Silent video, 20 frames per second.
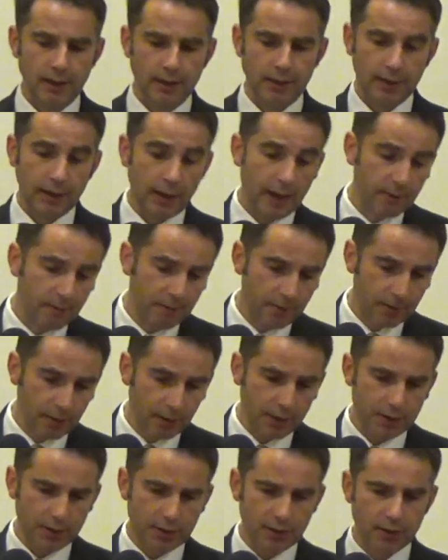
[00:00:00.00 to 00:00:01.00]
That life
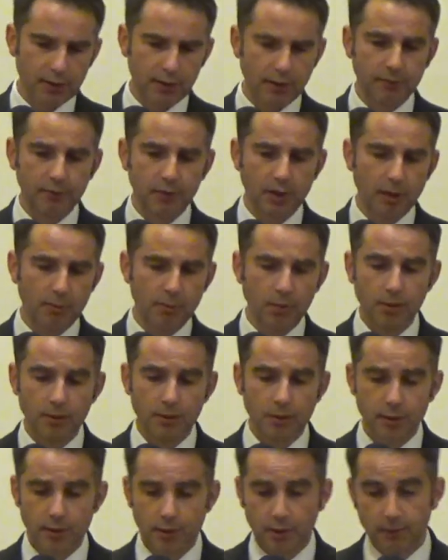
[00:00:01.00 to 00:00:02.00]
does have troubles.